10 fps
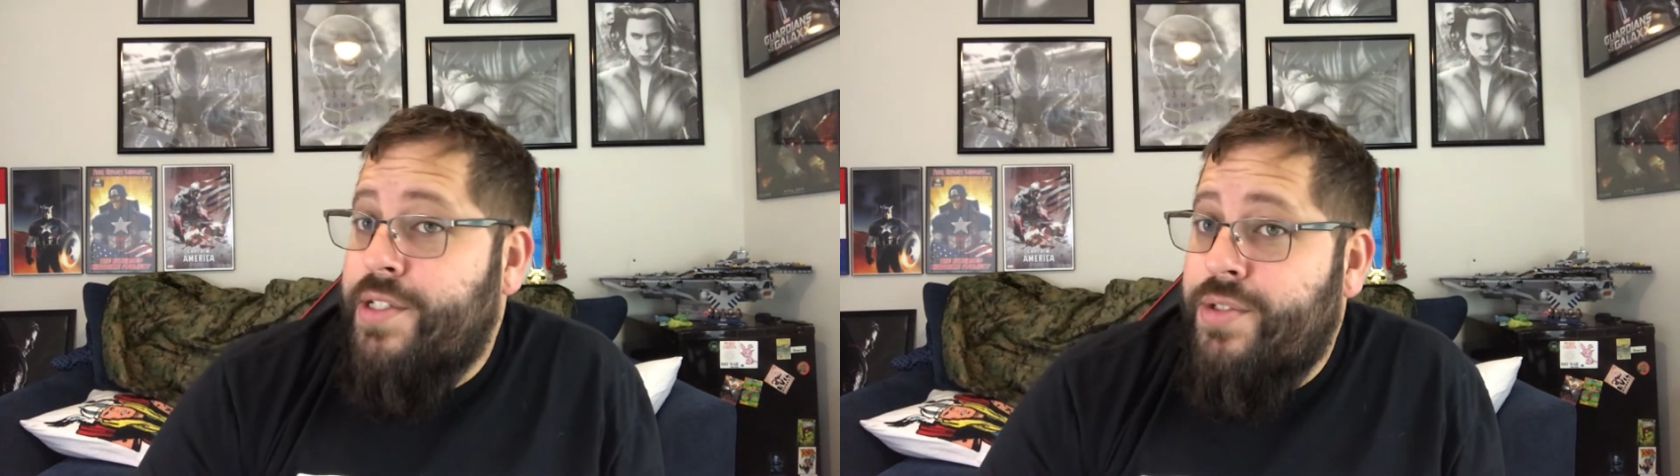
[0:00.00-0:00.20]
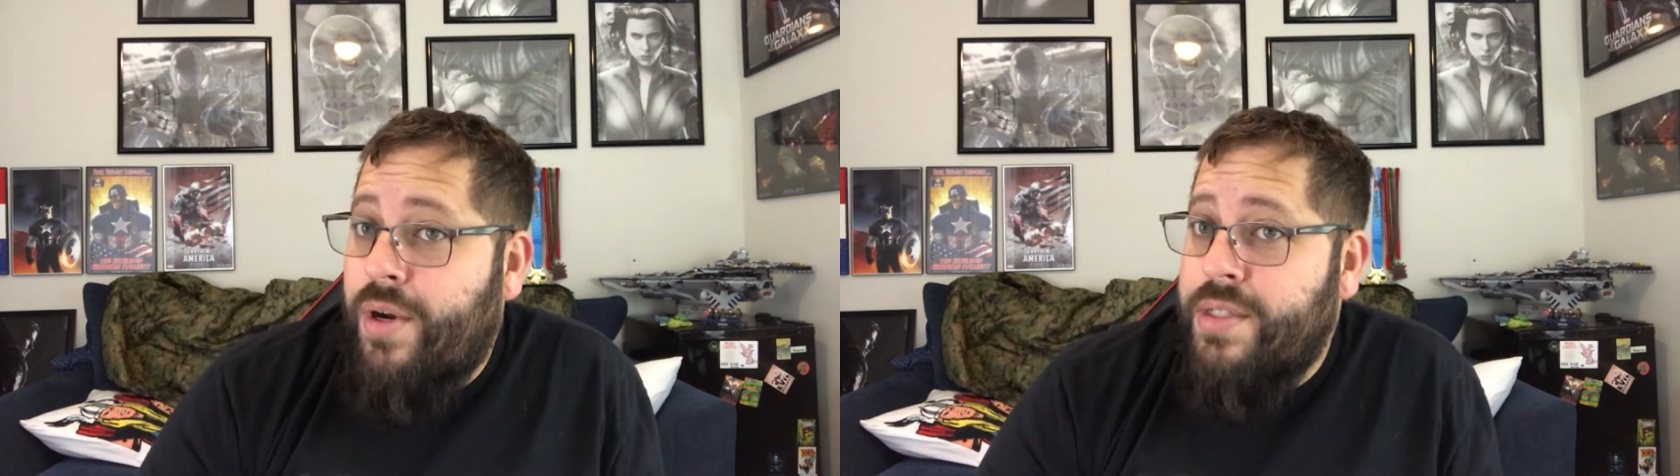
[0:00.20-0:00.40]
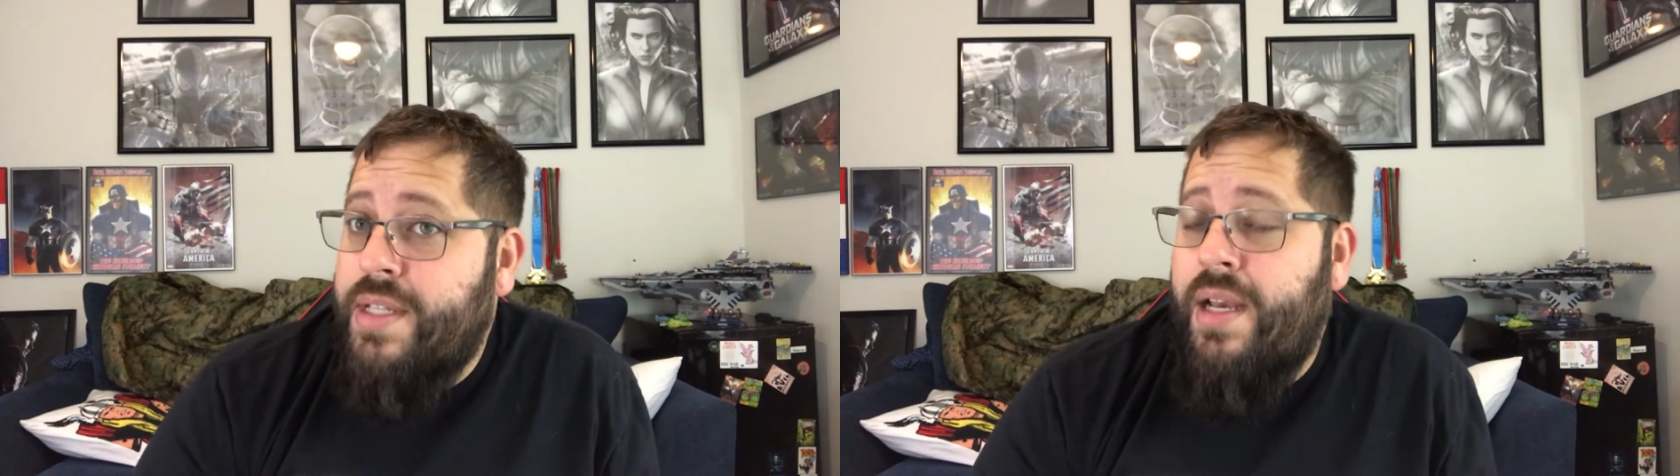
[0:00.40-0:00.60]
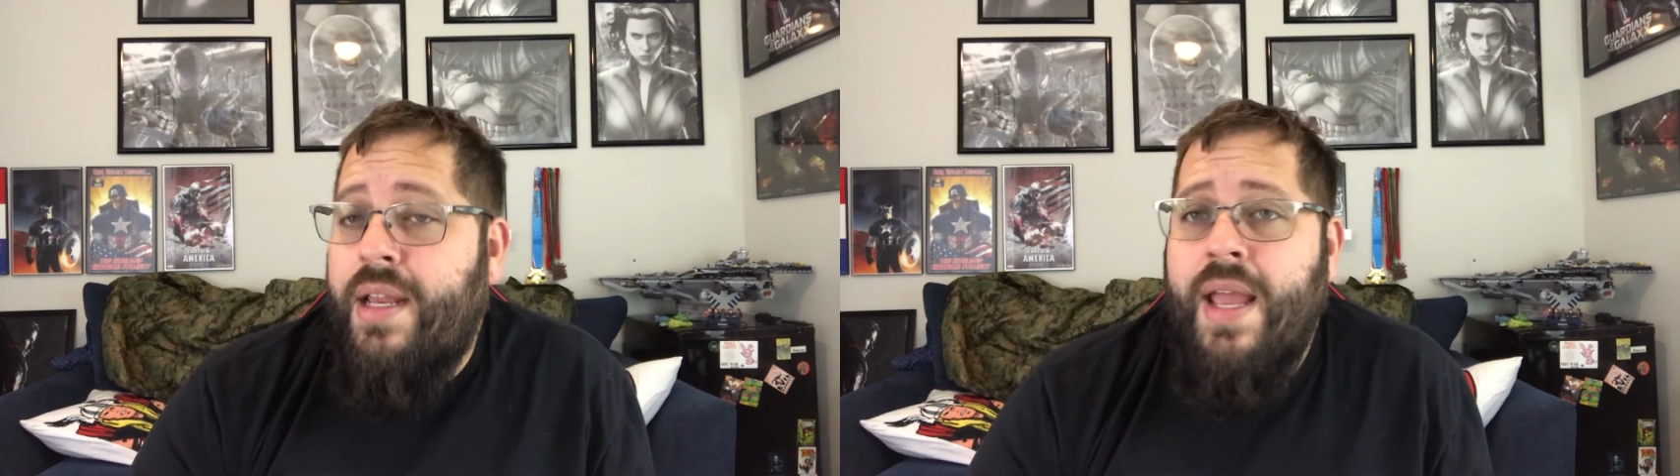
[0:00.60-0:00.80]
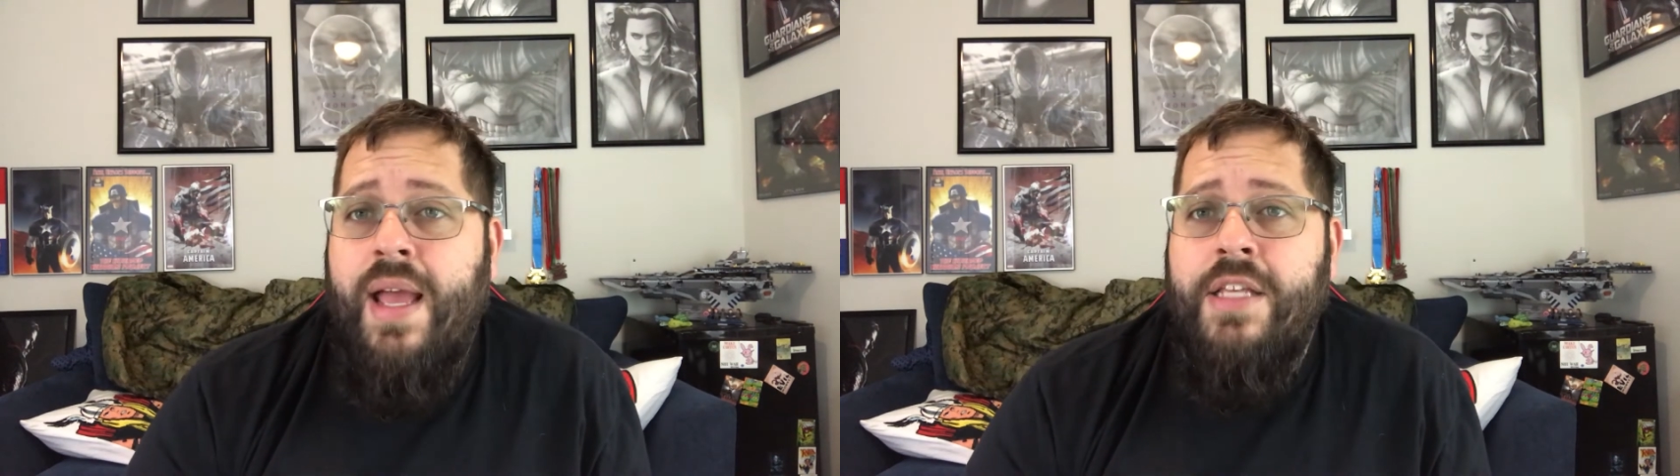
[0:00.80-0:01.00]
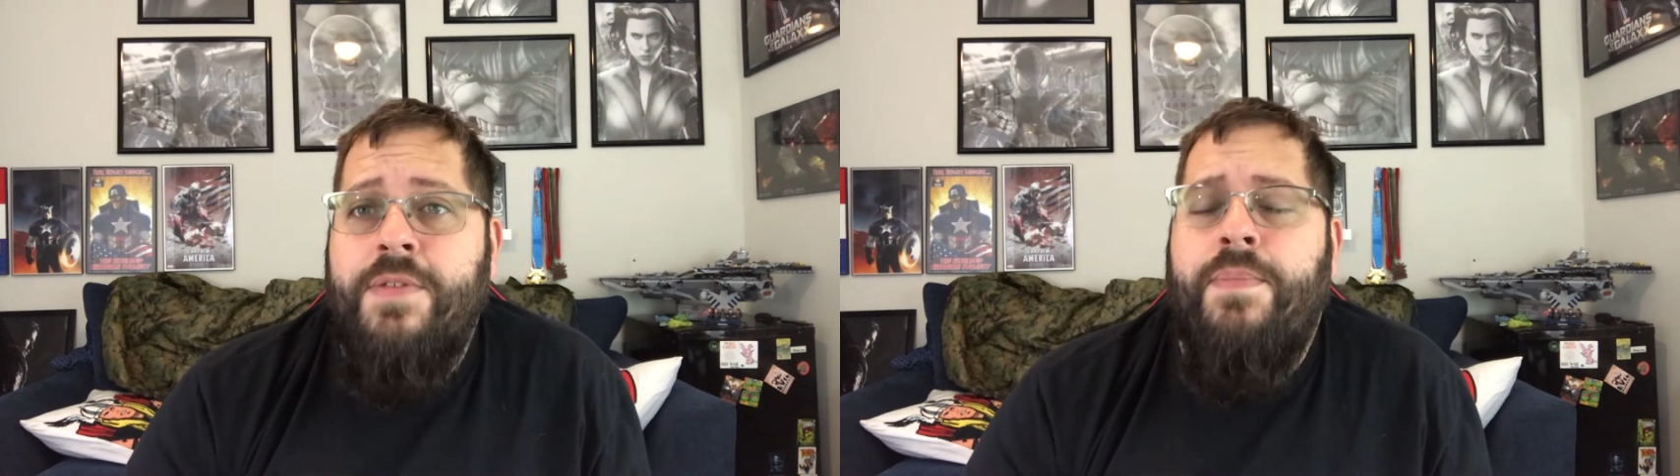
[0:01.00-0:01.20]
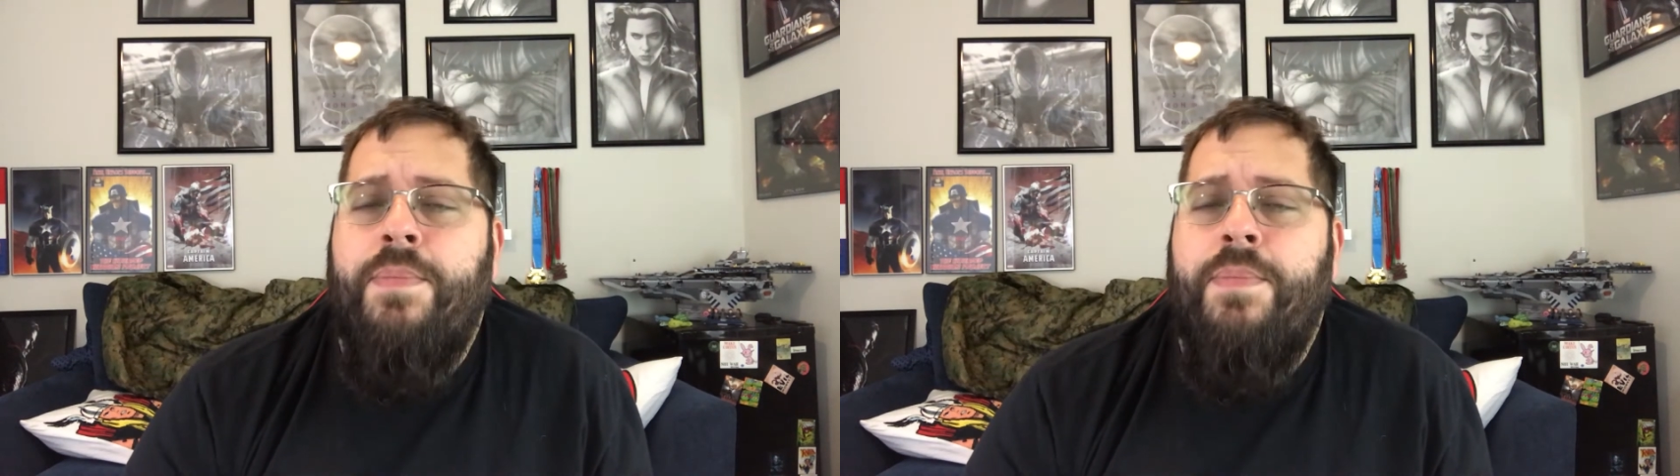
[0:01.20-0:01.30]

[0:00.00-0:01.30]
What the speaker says: star-studded cast,